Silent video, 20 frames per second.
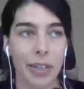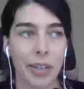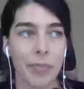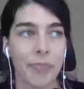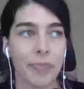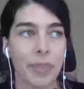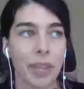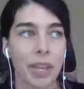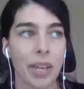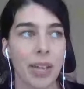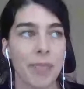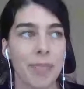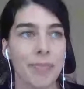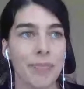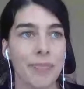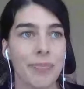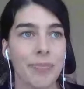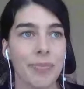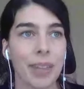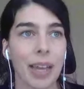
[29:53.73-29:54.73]

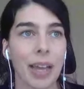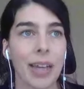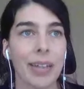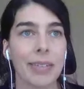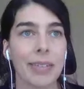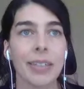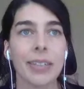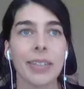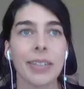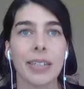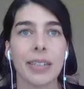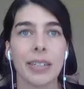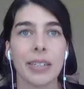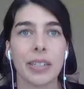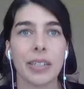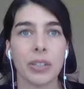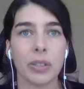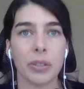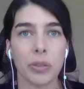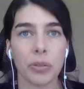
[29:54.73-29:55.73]
I think that the
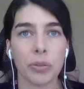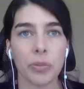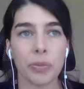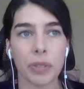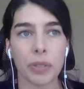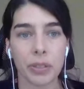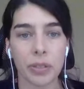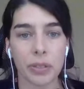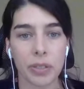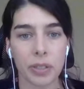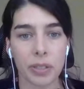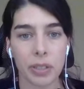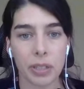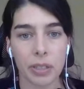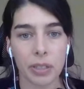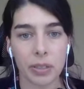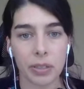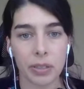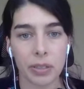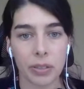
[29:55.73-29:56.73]
EU will
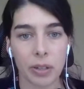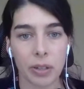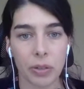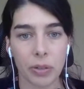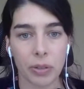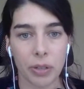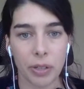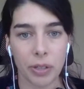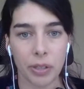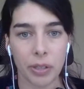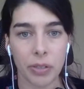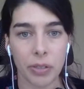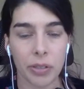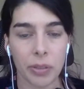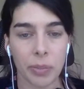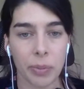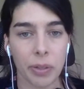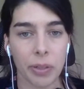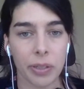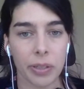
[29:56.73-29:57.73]
still hold on to its
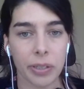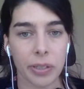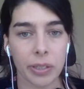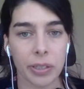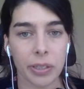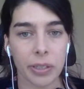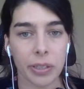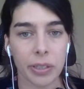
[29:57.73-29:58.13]
policy